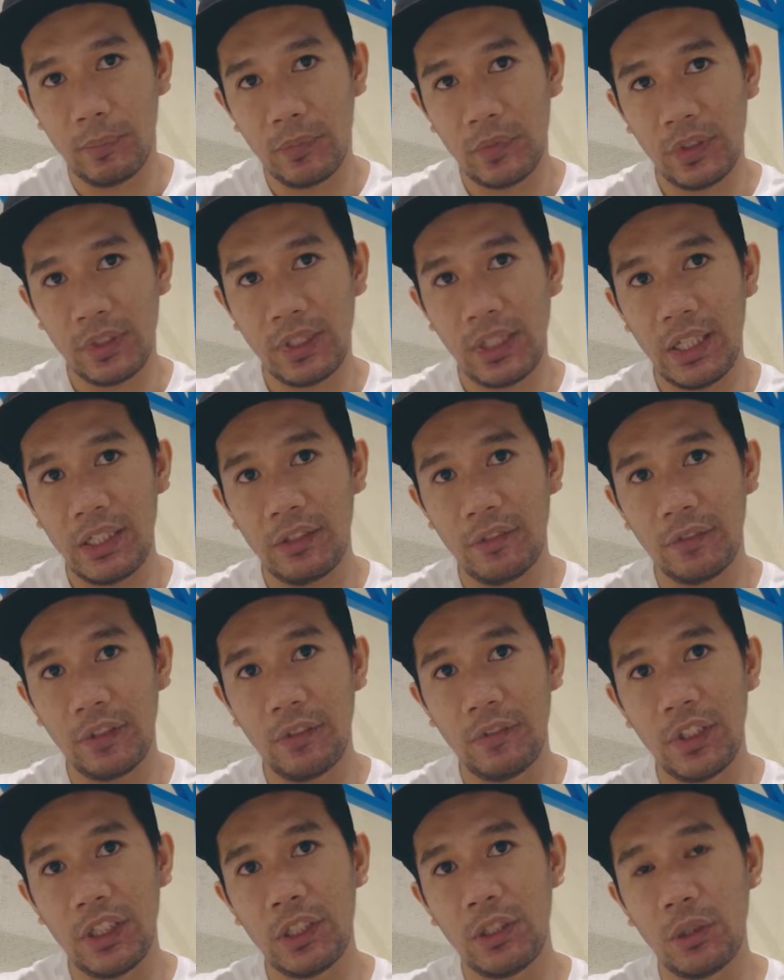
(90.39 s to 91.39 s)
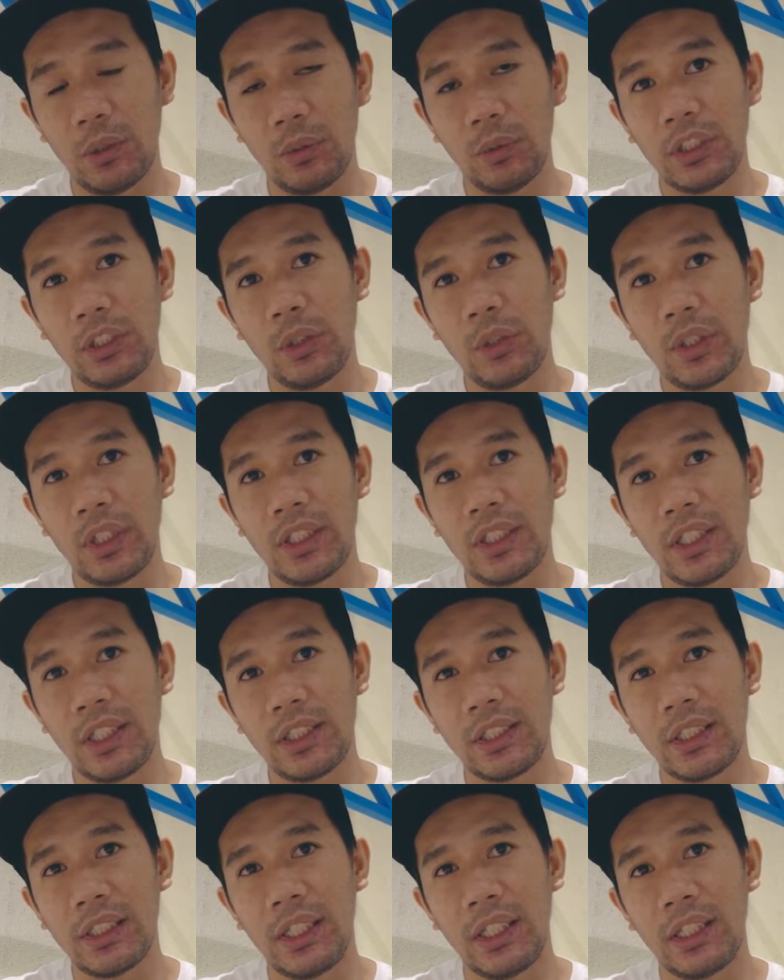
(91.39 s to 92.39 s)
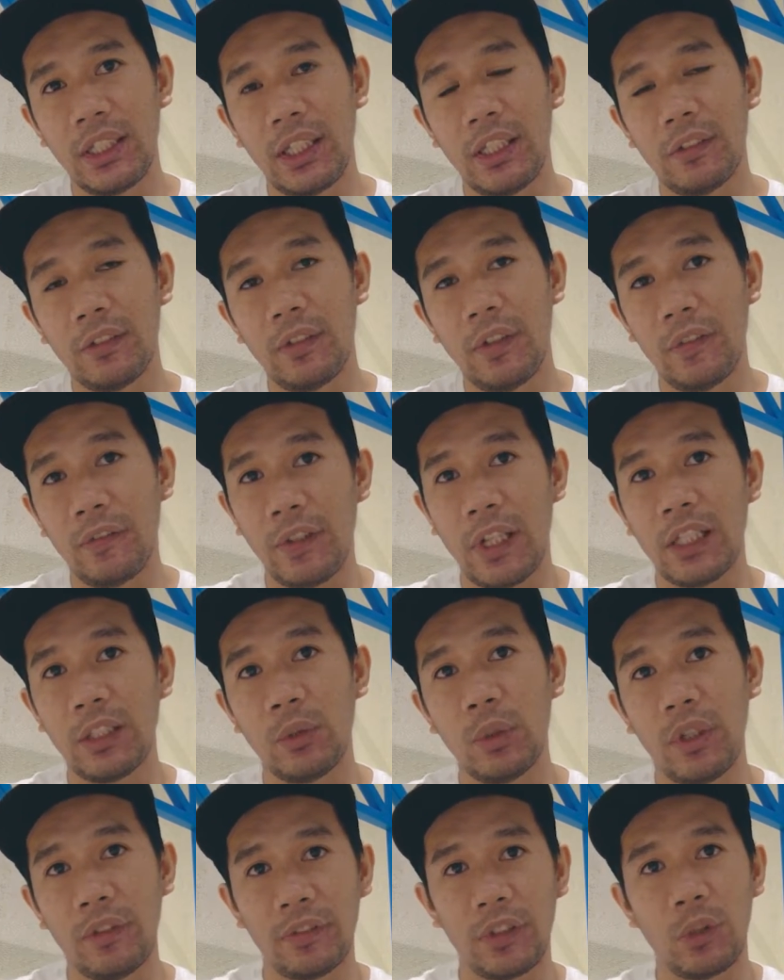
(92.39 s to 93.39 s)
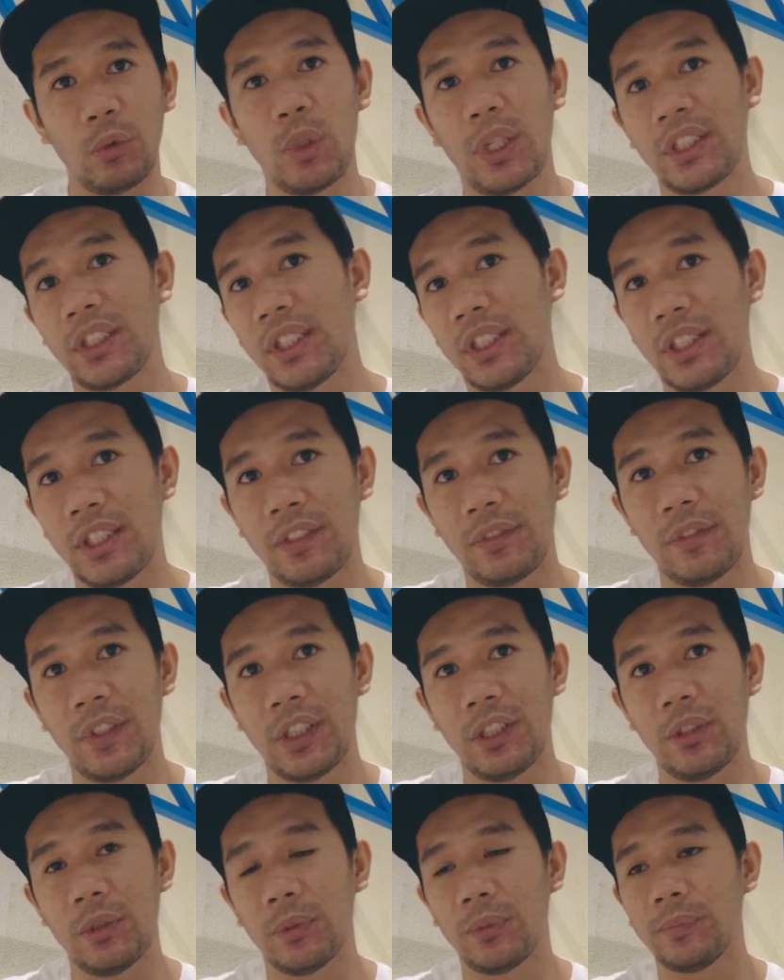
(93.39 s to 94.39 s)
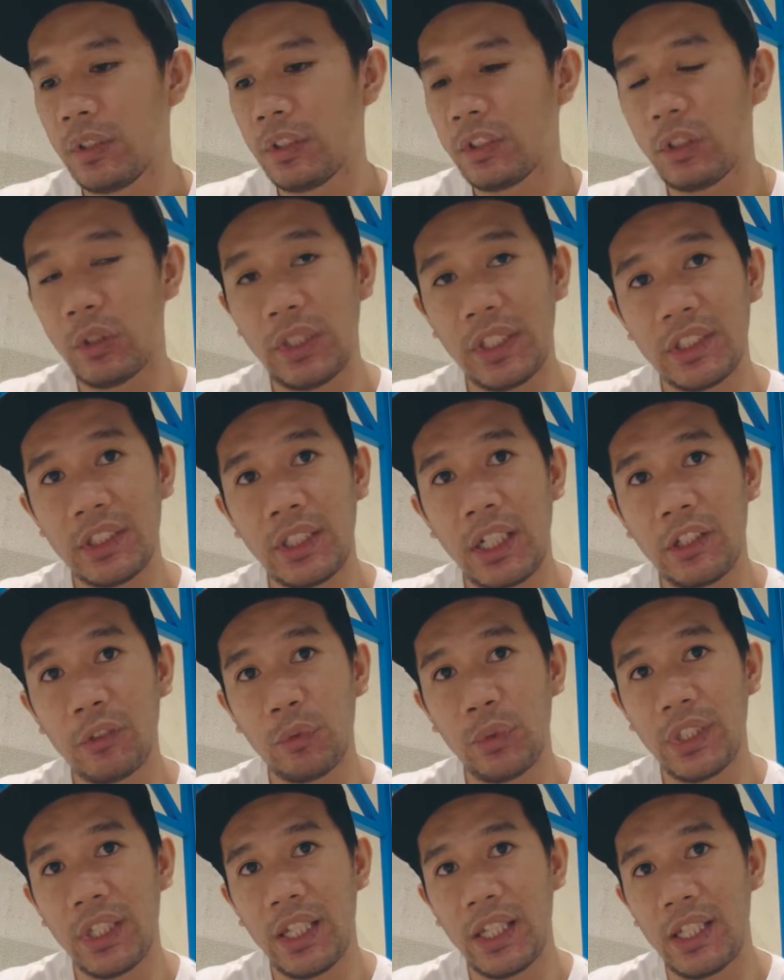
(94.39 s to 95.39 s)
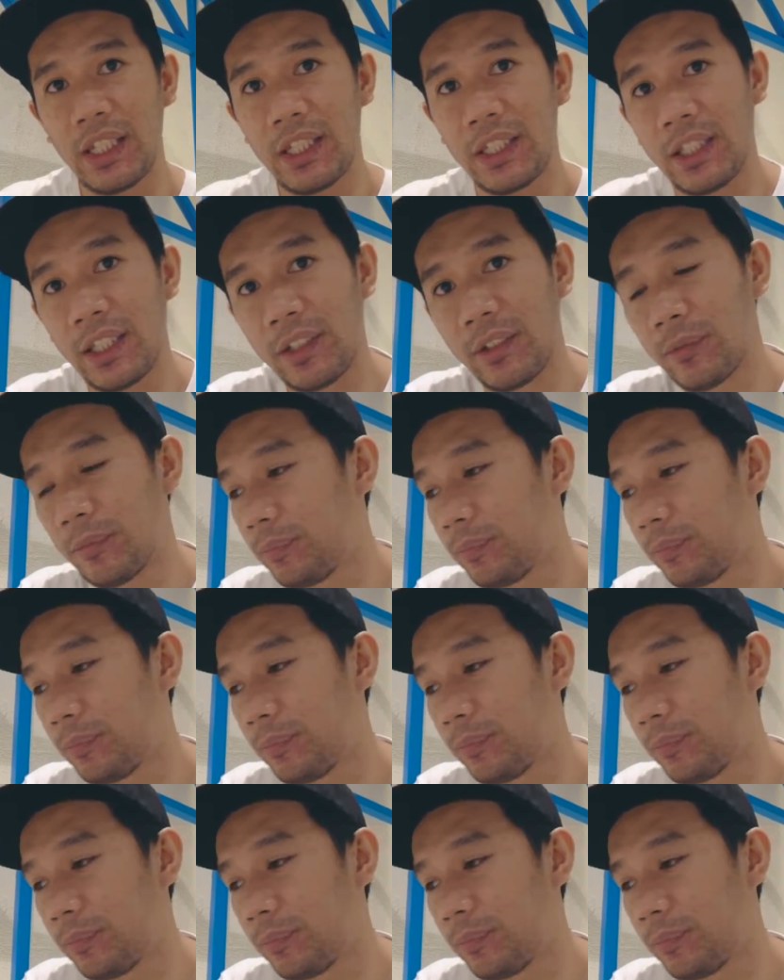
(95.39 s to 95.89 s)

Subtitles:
side of the video so you can just click and follow after watching this video. So let's start with the editing.